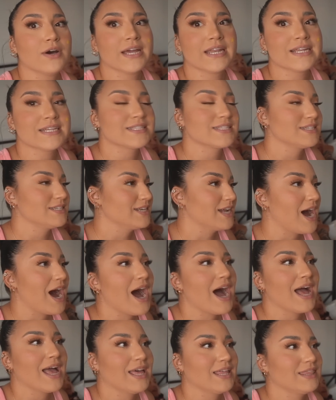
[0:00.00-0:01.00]
It is
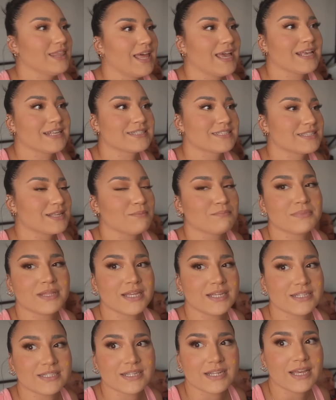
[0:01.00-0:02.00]
not like
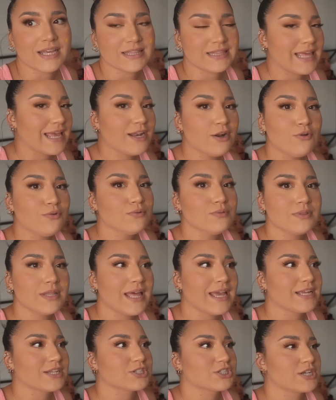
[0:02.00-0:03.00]
something they don't
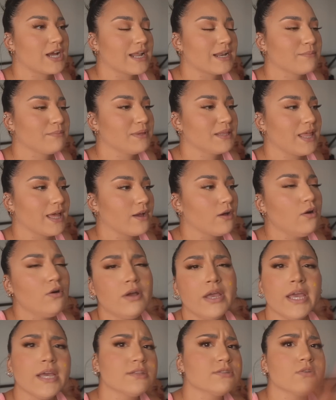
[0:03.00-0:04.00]
like try to be like,
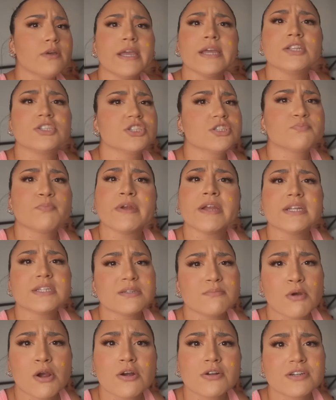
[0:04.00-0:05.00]
okay, it's okay, just bring it
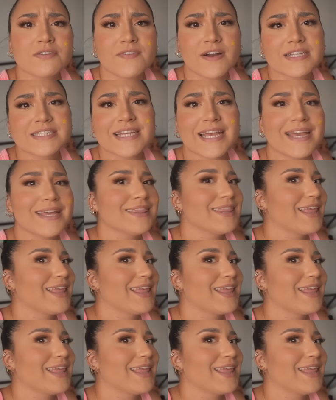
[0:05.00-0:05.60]
tomorrow, Devonte.